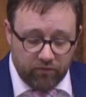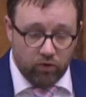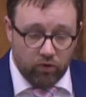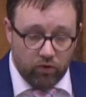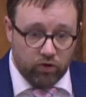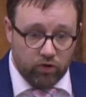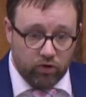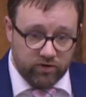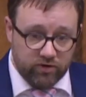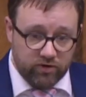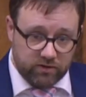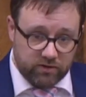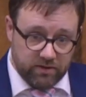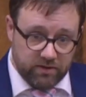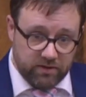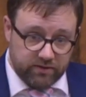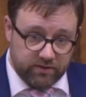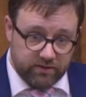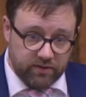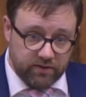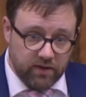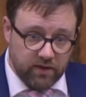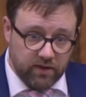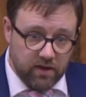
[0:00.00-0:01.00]
I'm wondering if he's
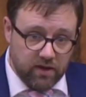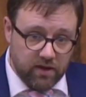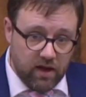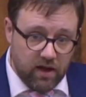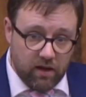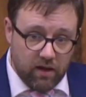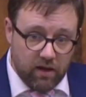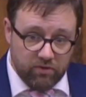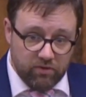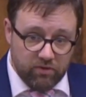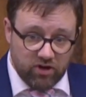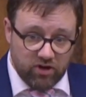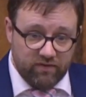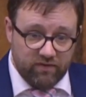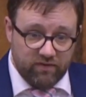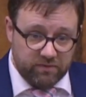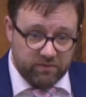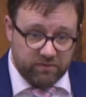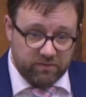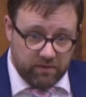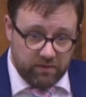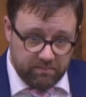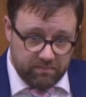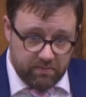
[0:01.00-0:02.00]
been played any part
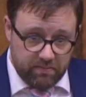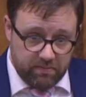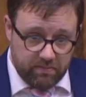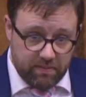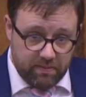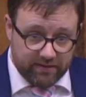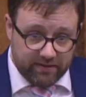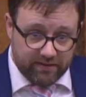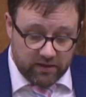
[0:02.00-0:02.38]
in that.